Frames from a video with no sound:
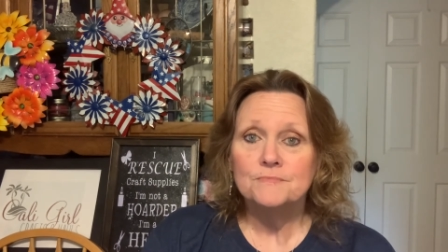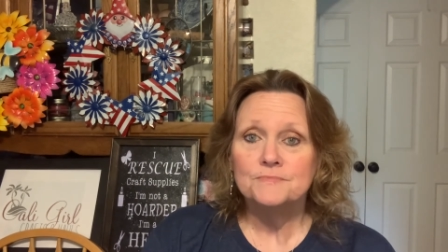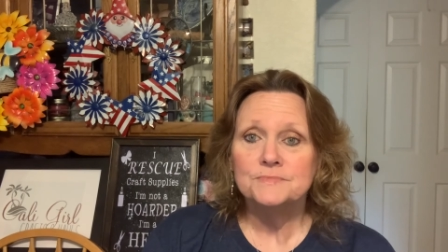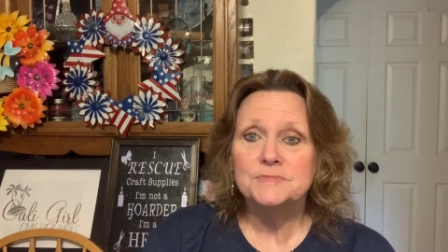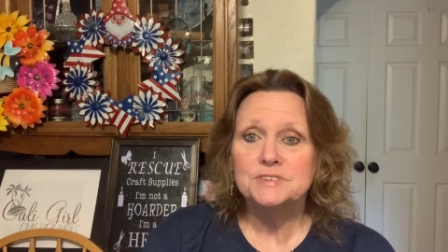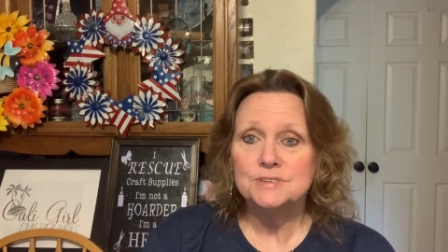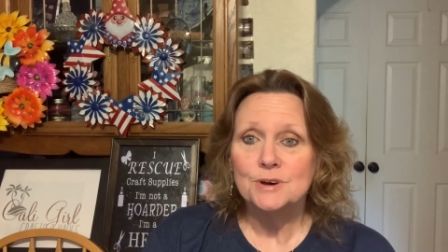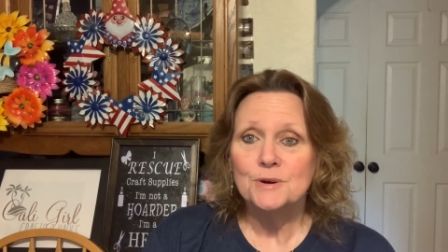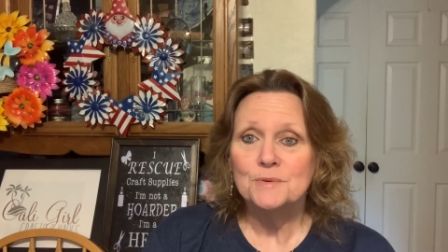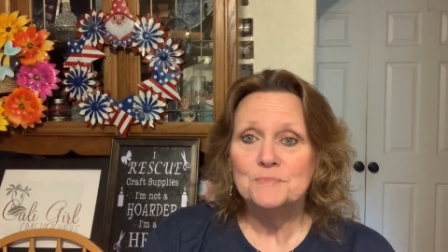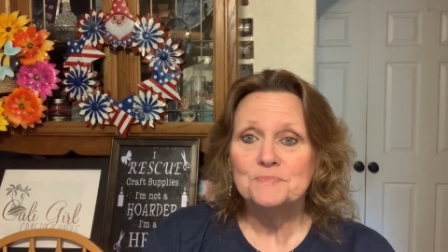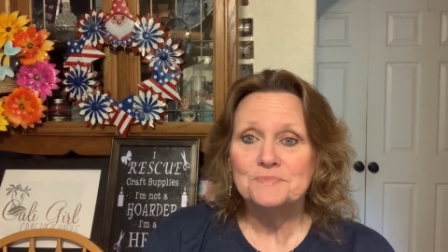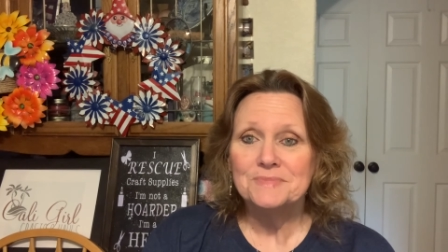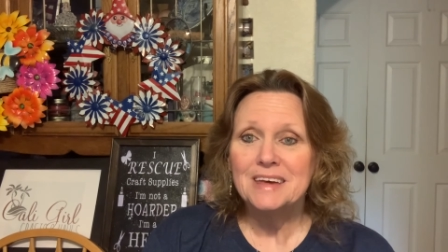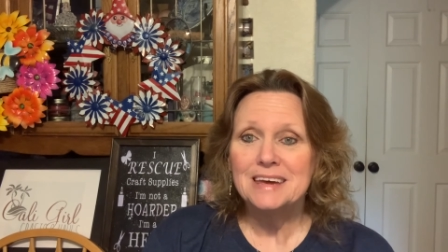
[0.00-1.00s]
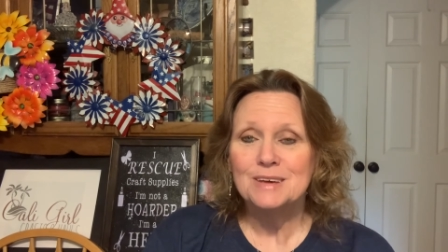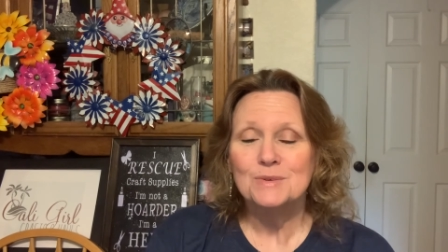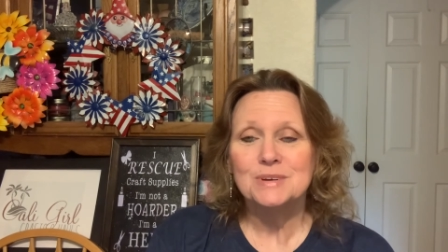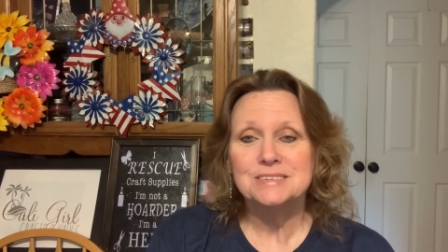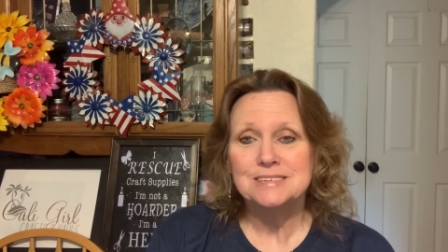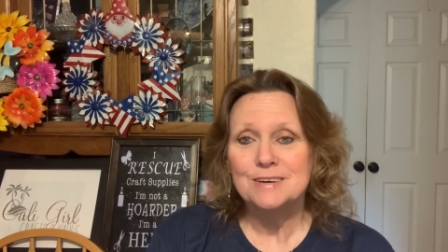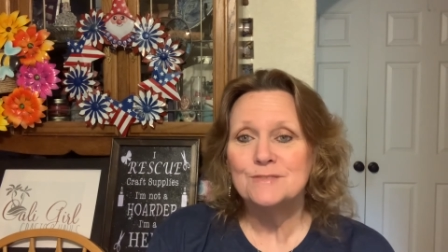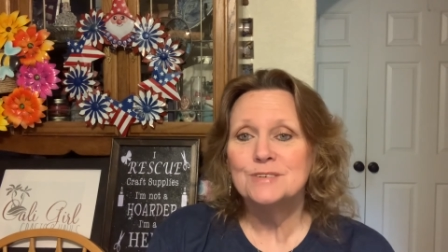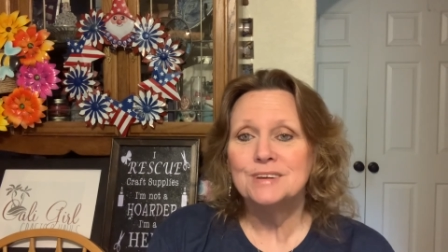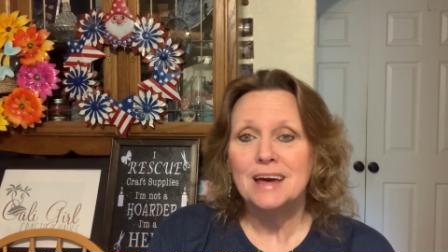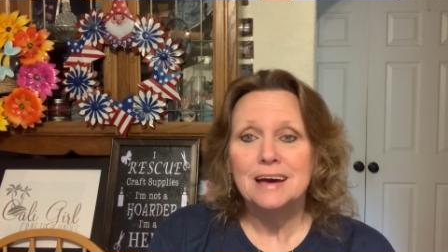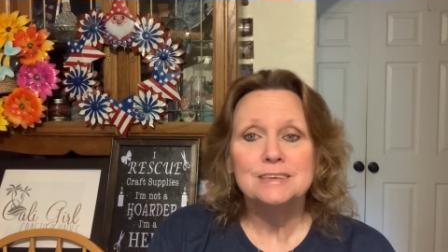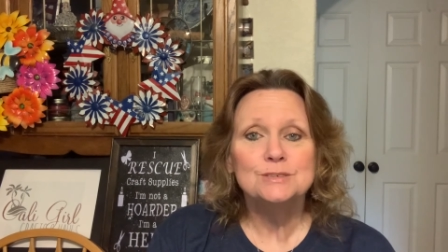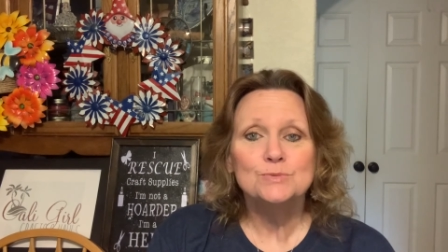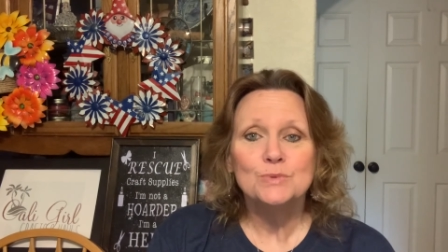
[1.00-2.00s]
So anyways, have a
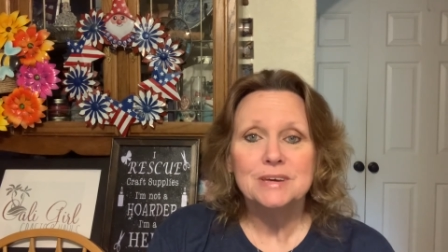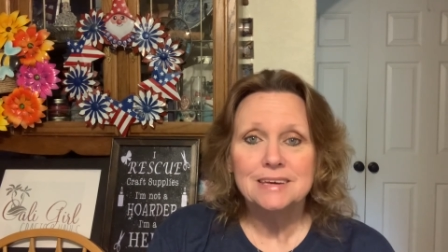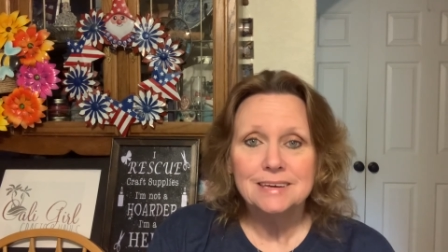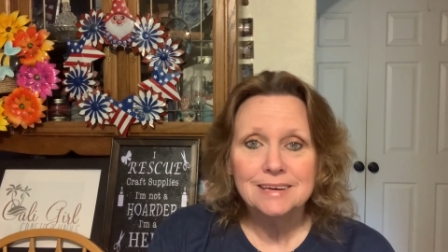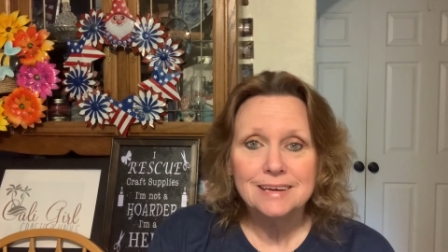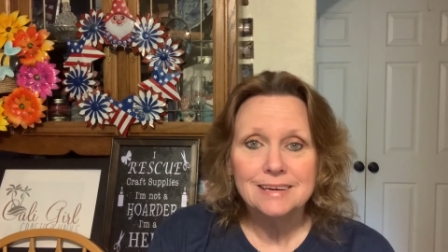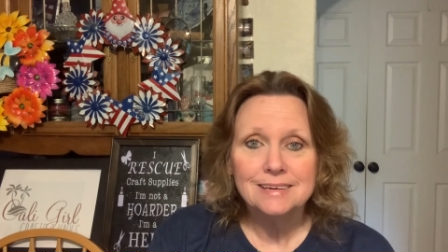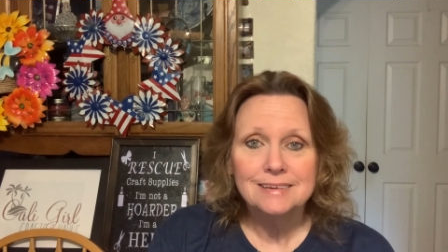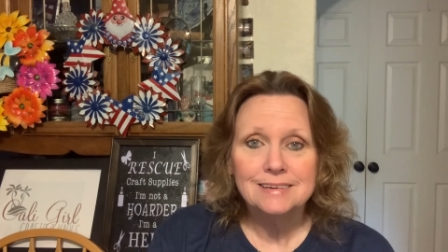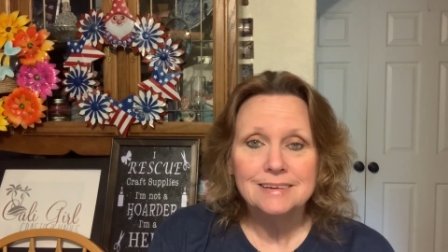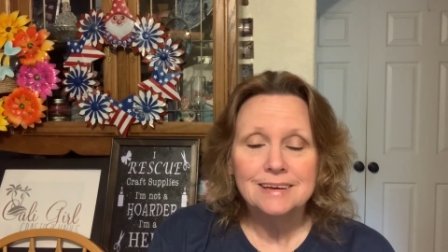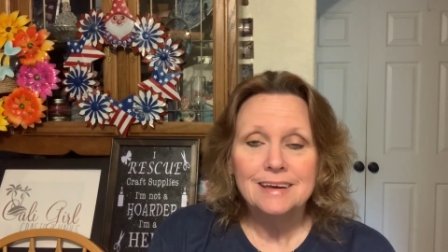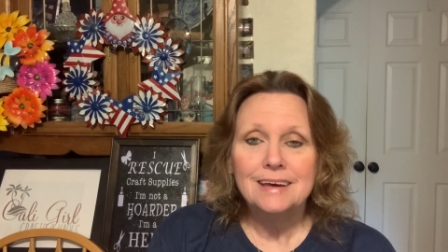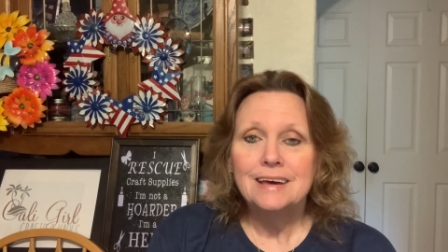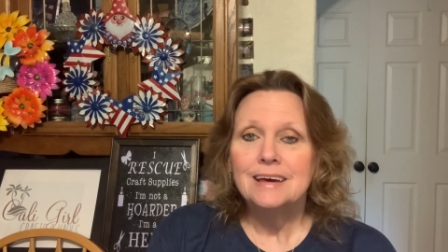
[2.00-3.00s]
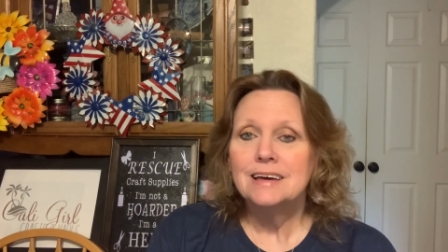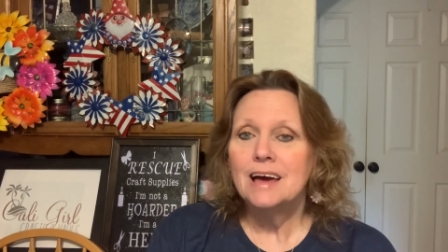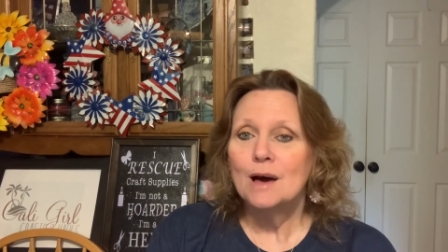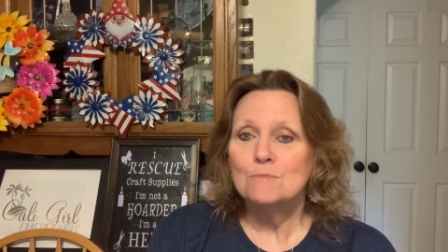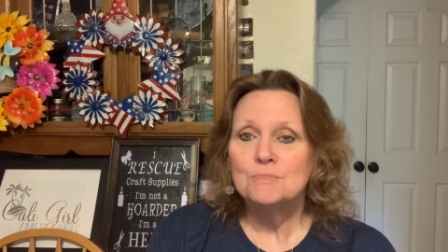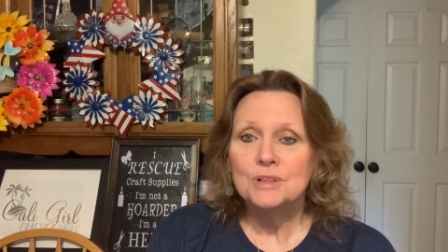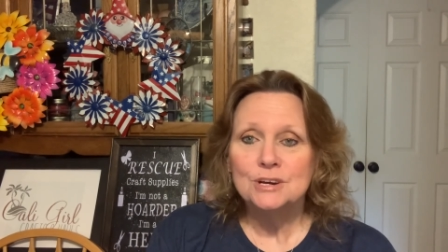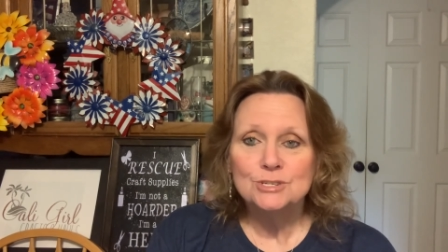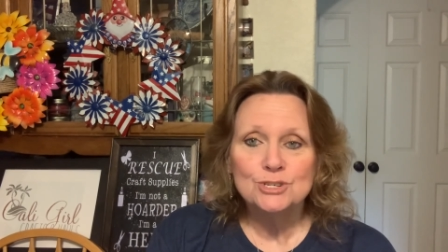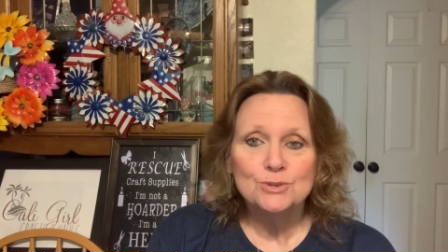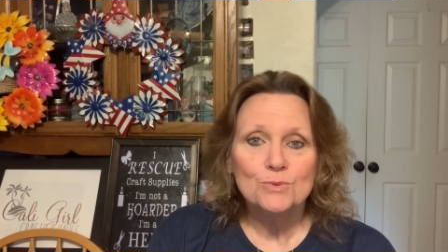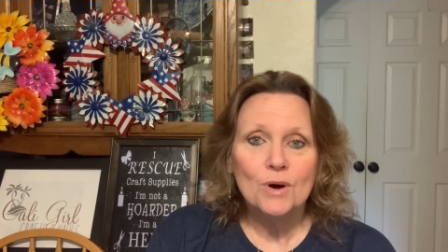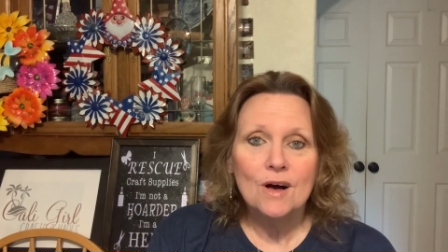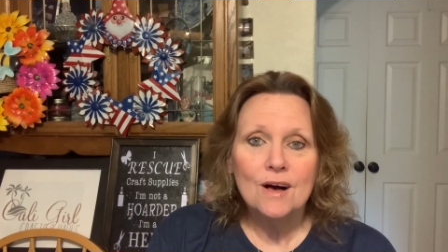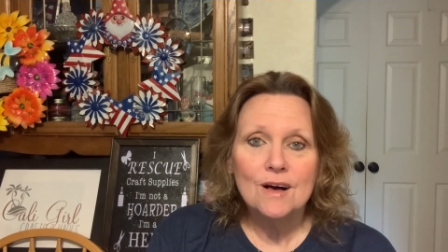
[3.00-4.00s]
nice weekend. God bless you
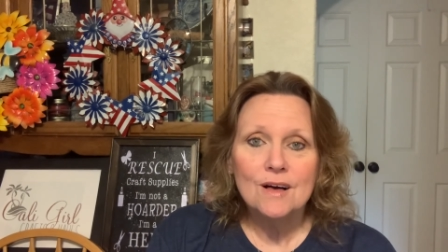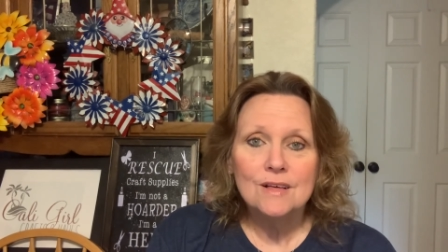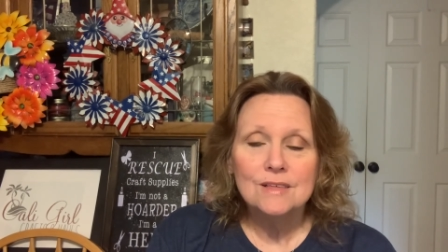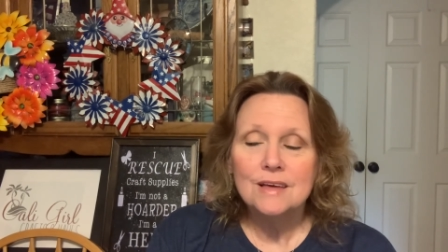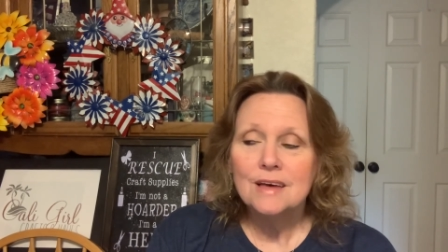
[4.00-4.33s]
all.